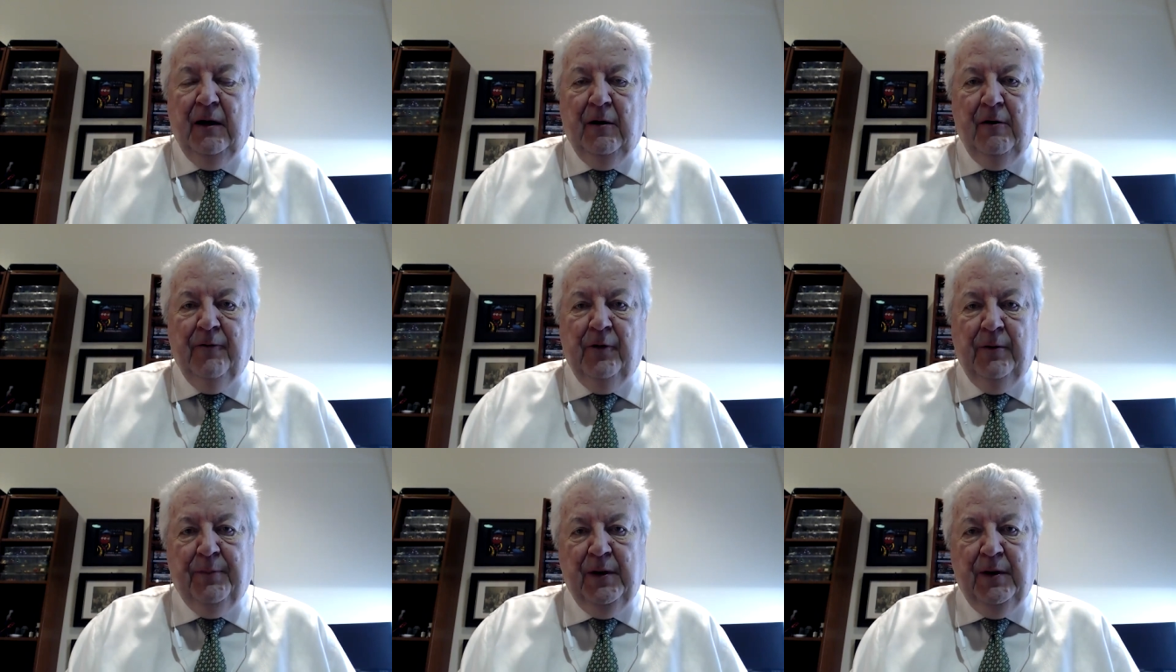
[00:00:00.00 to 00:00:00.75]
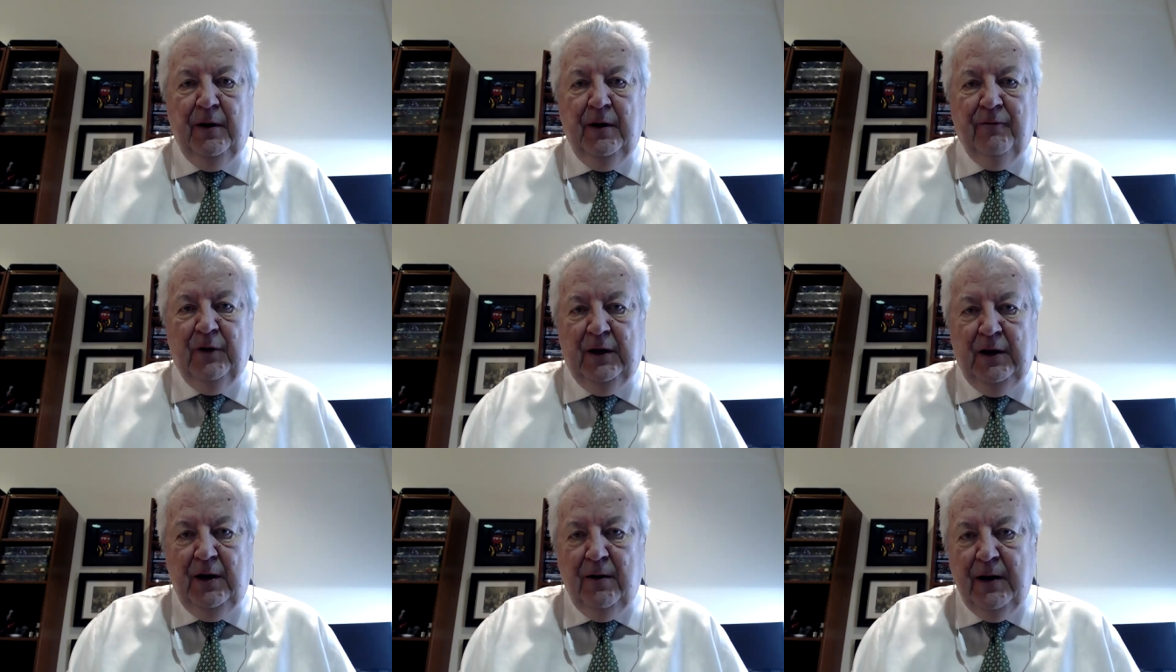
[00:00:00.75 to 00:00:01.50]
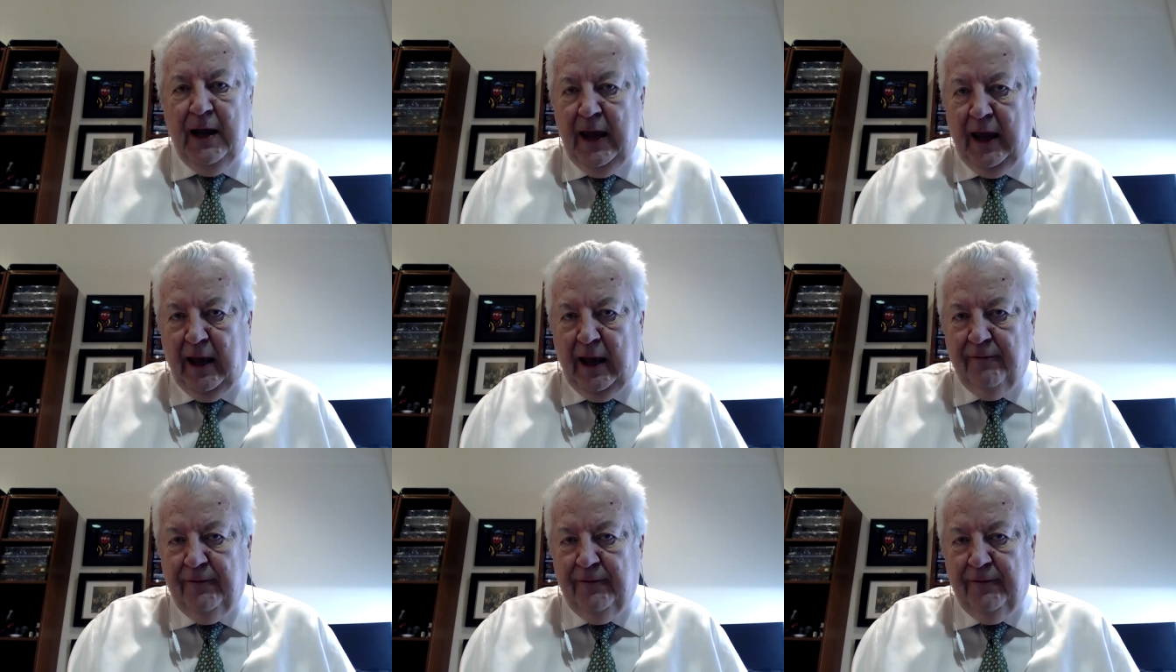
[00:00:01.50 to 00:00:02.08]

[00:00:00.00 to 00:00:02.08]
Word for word: over a period of a year and a half